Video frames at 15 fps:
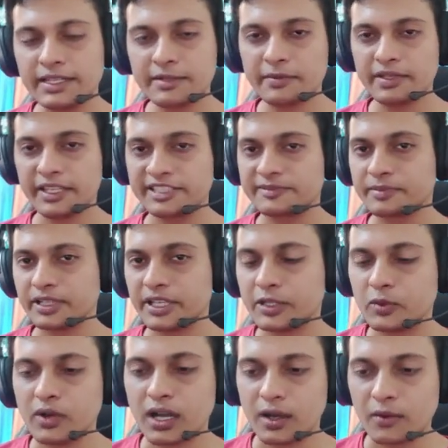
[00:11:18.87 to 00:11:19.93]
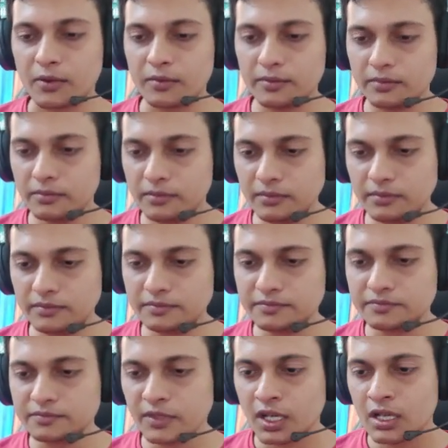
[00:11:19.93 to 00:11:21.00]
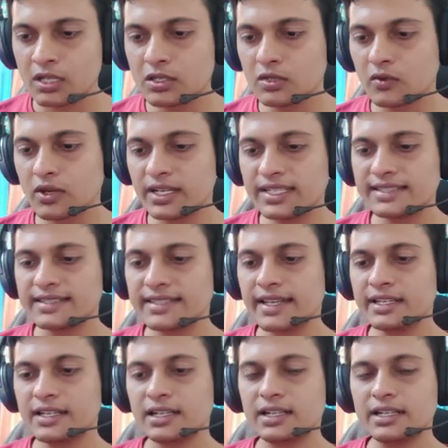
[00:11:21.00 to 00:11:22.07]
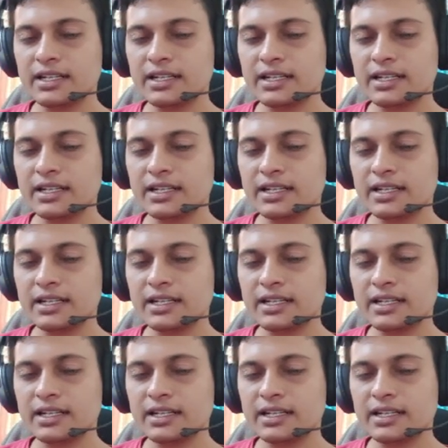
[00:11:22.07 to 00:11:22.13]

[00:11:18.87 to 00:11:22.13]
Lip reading: Let me explain you how. So what I said